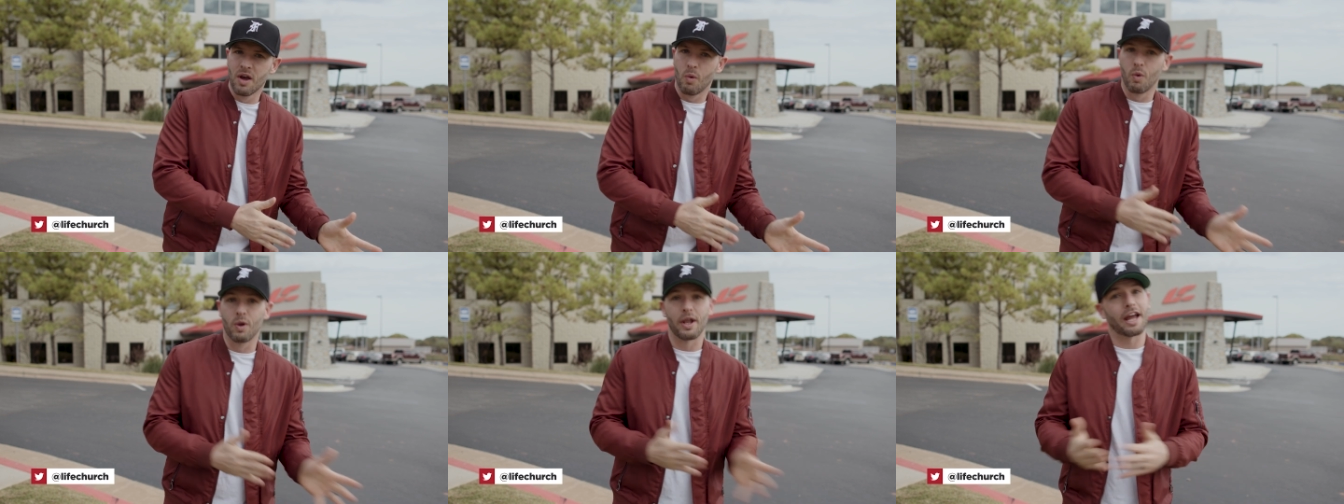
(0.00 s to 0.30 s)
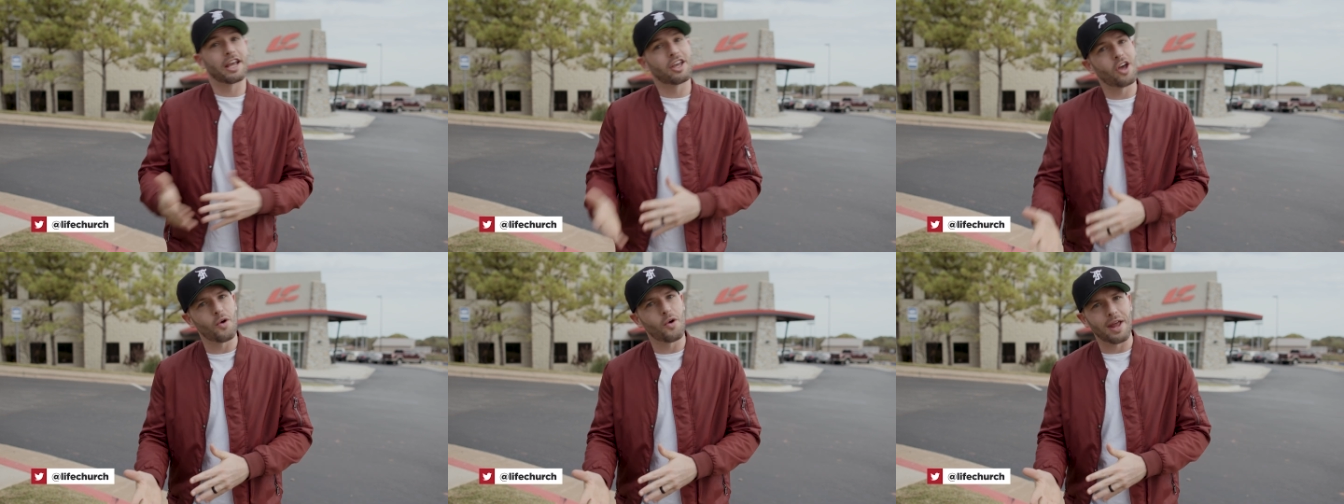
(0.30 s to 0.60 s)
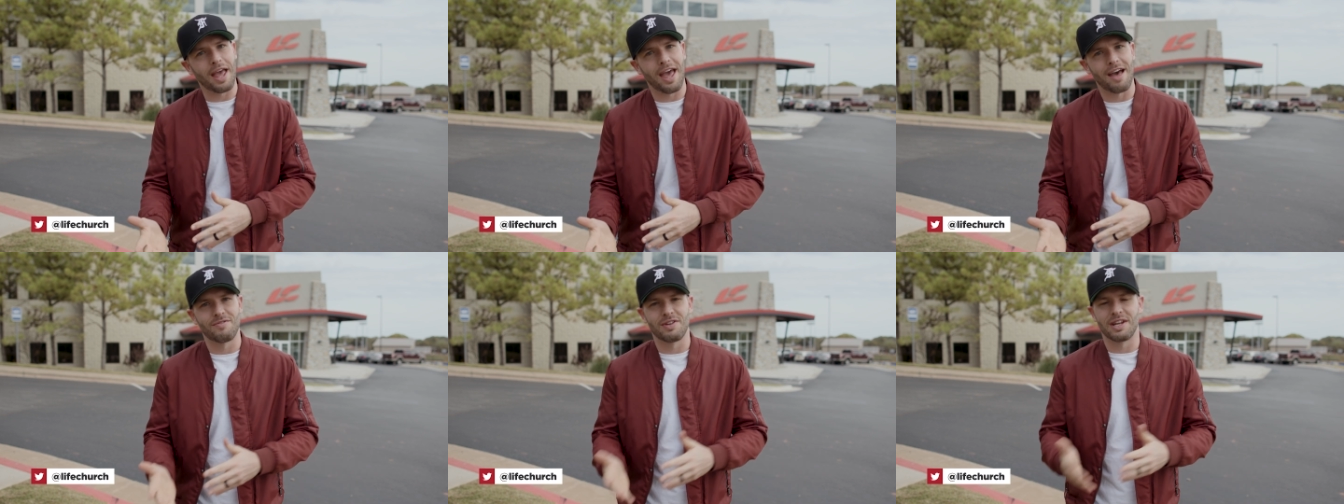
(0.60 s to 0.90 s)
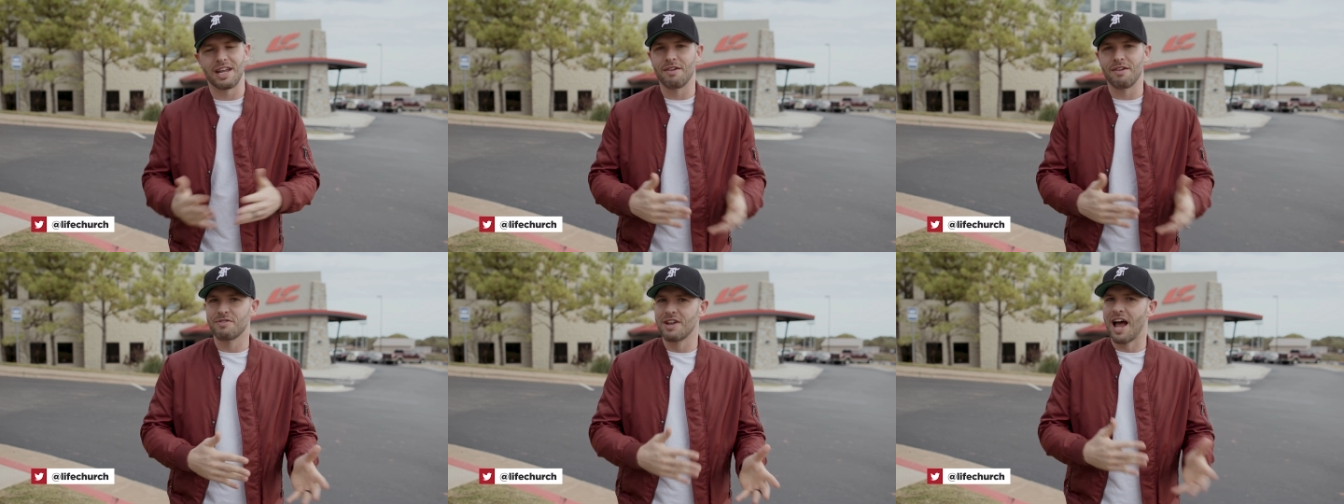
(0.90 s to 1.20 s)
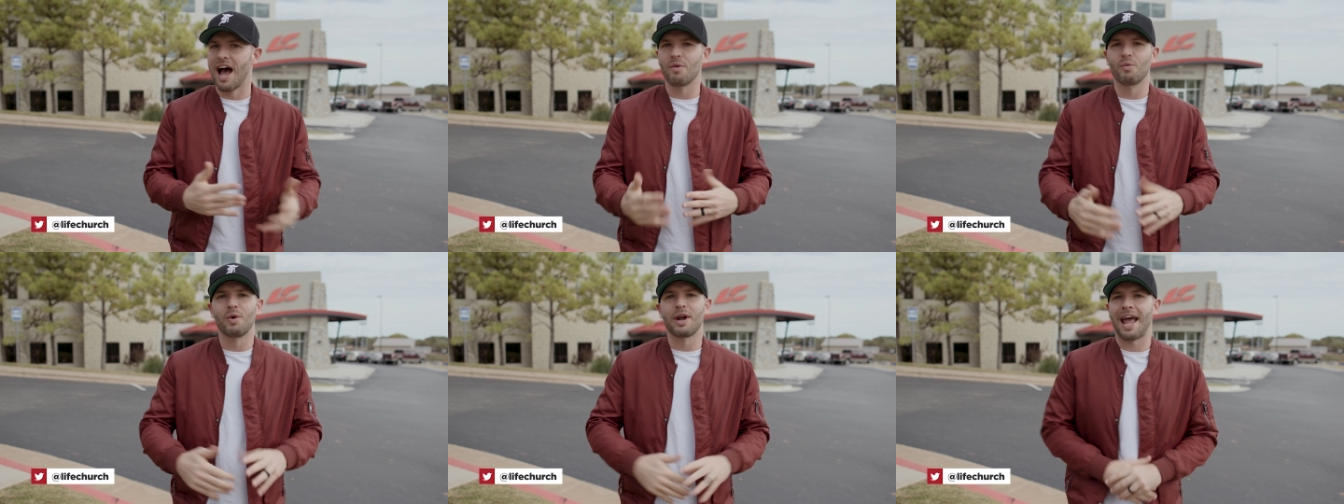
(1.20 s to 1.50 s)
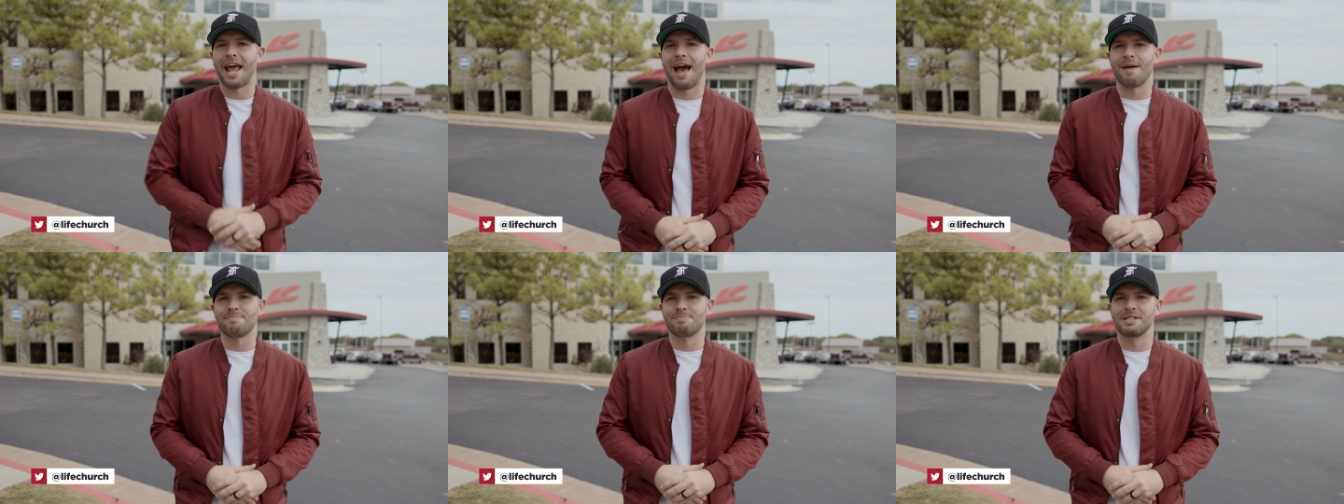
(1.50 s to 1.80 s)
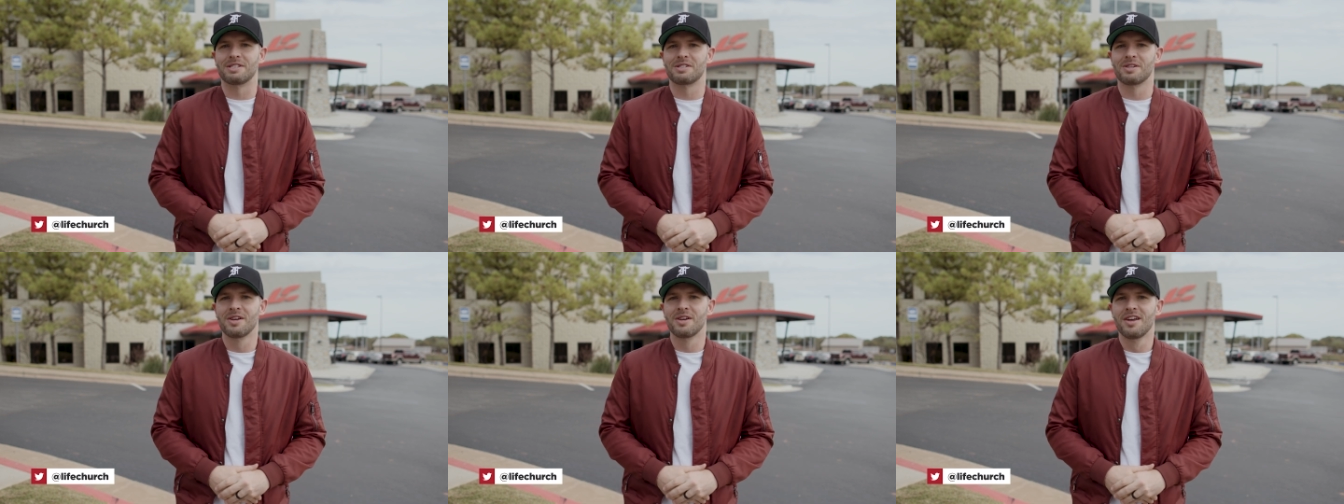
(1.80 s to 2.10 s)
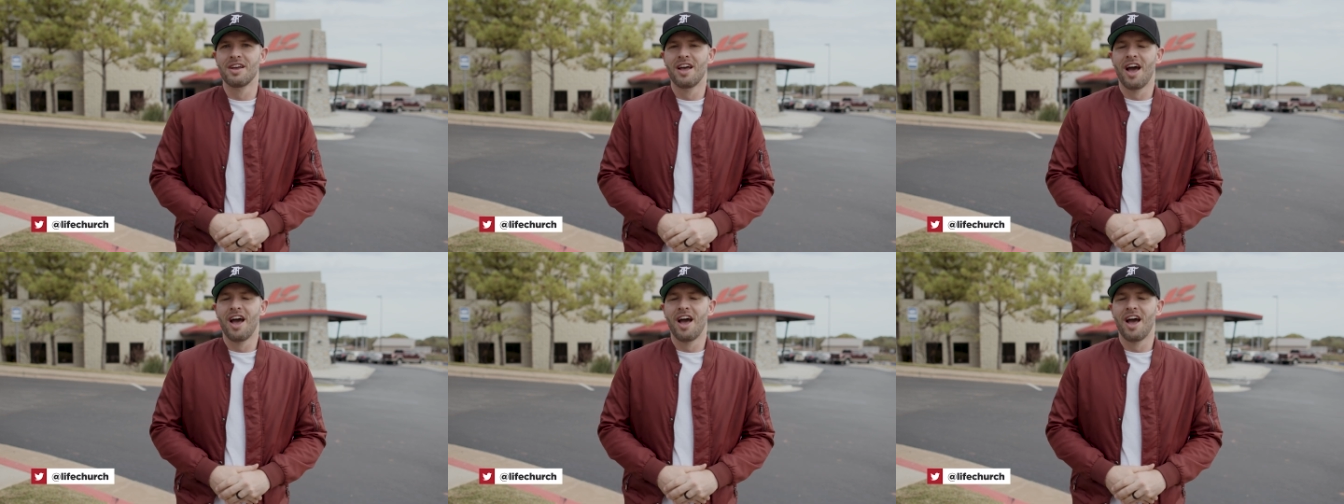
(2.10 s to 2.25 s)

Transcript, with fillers: Will I go to heaven? If not, what happens?